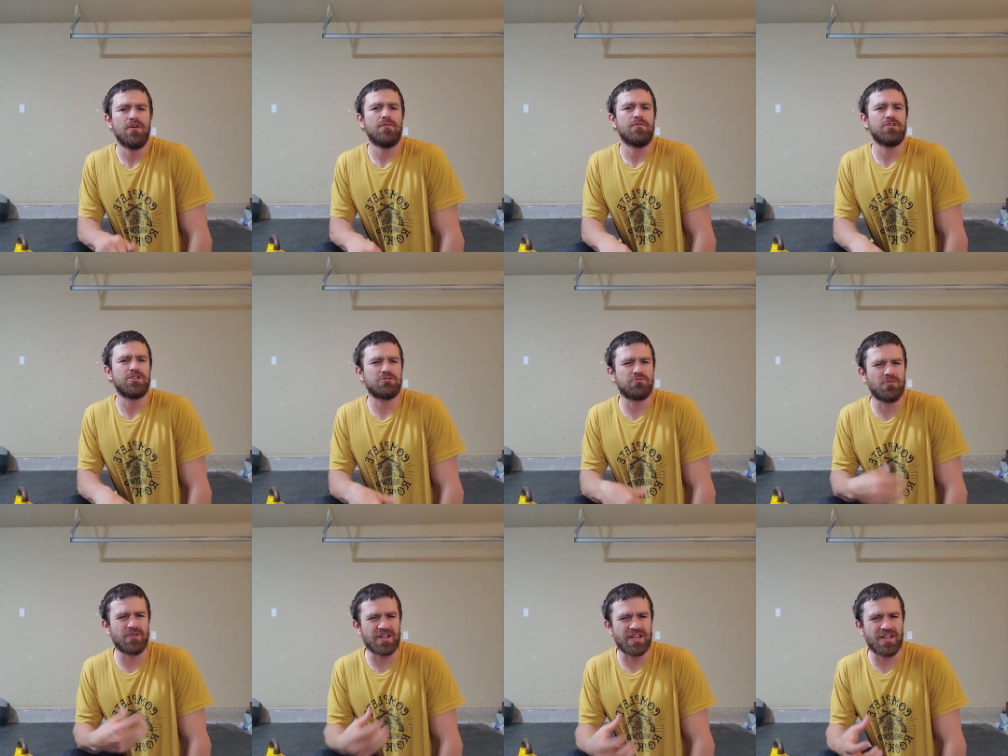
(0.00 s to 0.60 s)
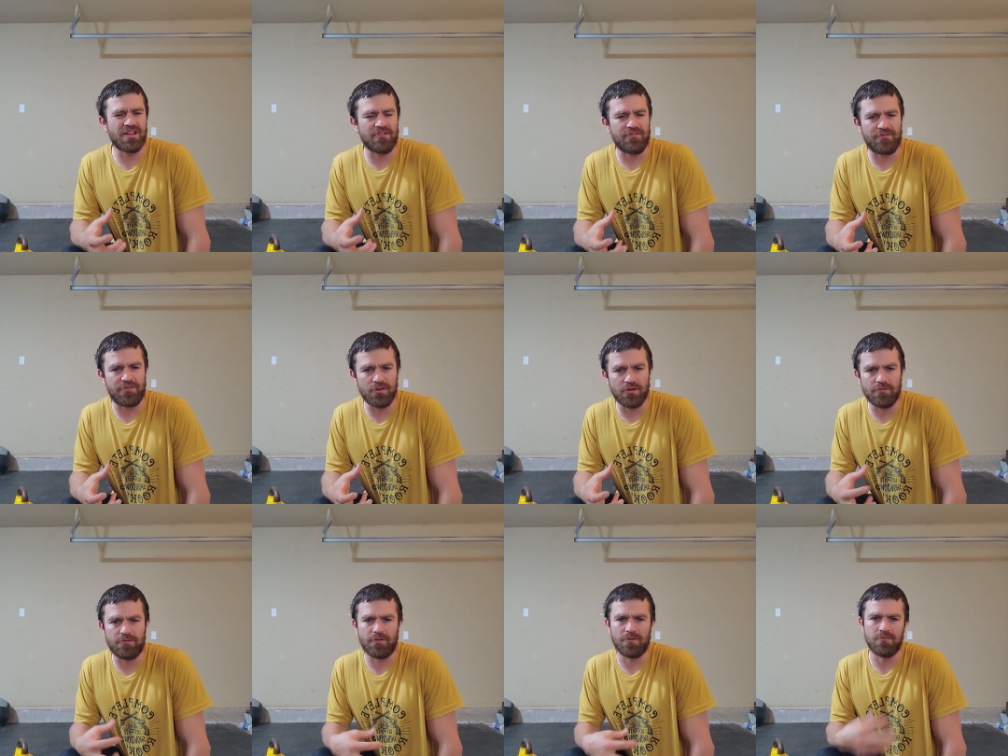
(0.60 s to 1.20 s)
We just want to get a
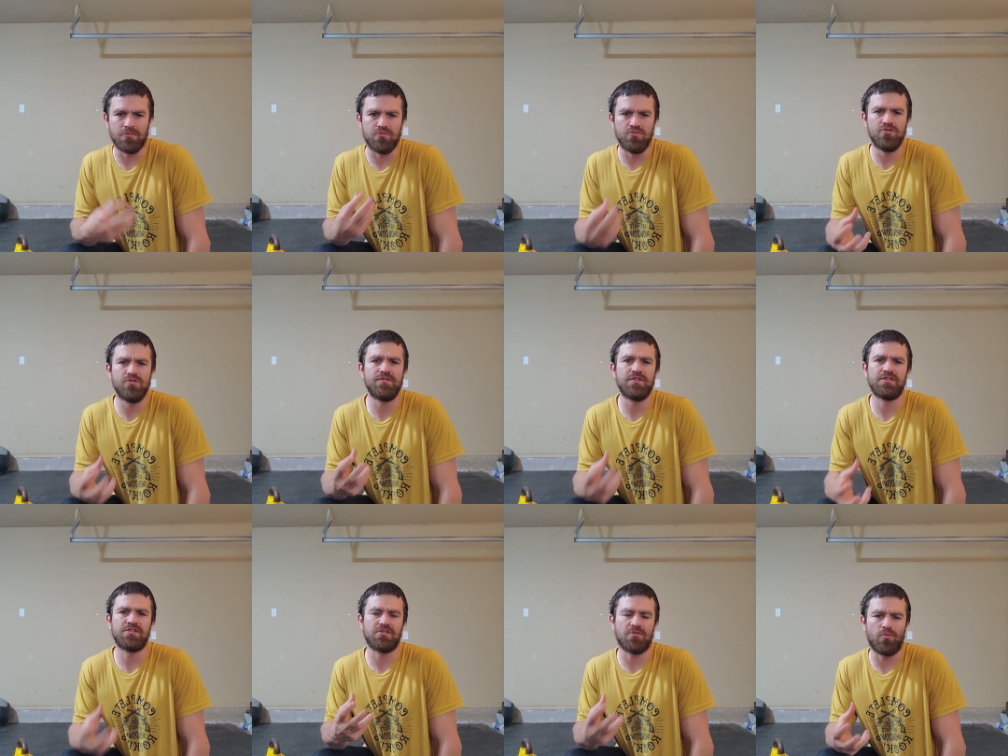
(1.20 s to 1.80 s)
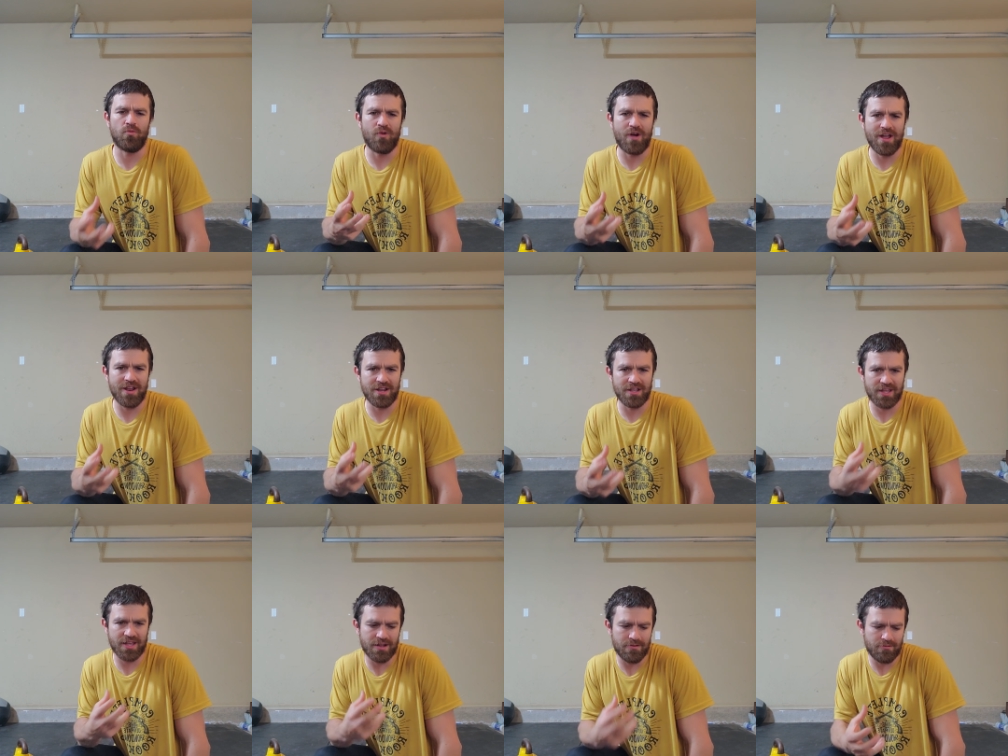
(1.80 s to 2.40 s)
feel for moving some
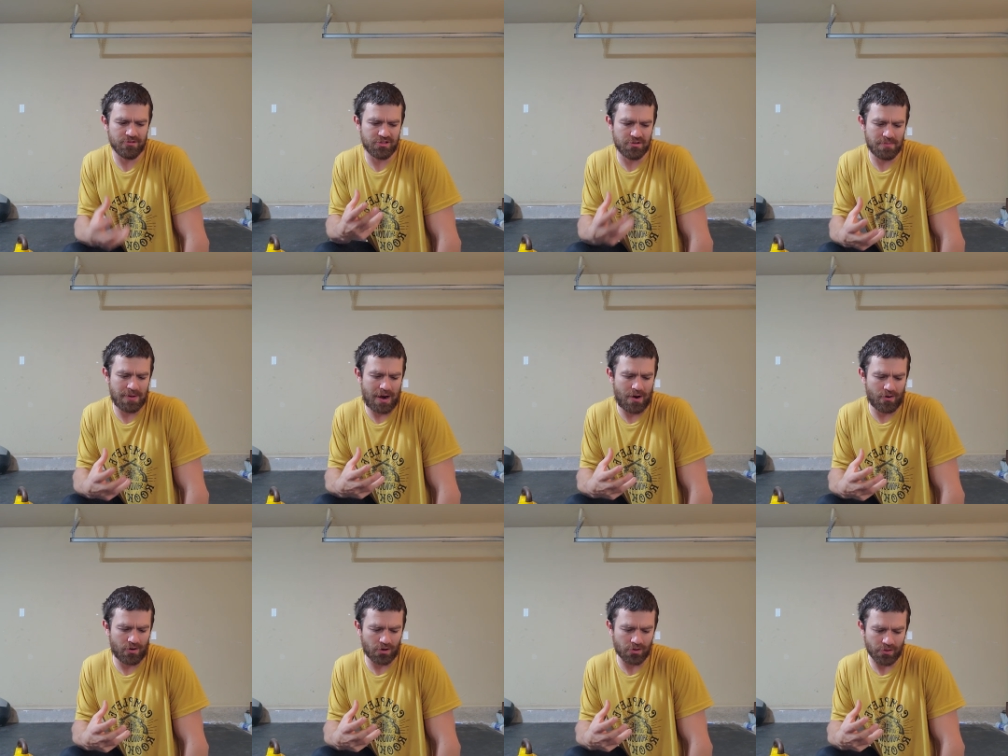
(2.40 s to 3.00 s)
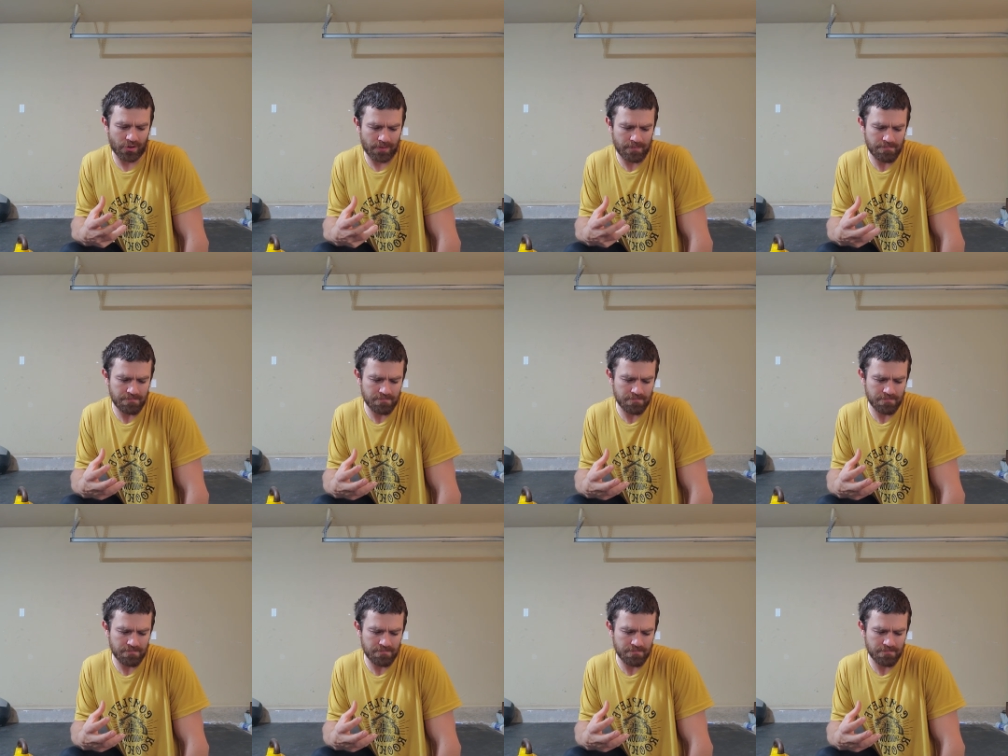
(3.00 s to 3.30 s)
weight again with the power clean.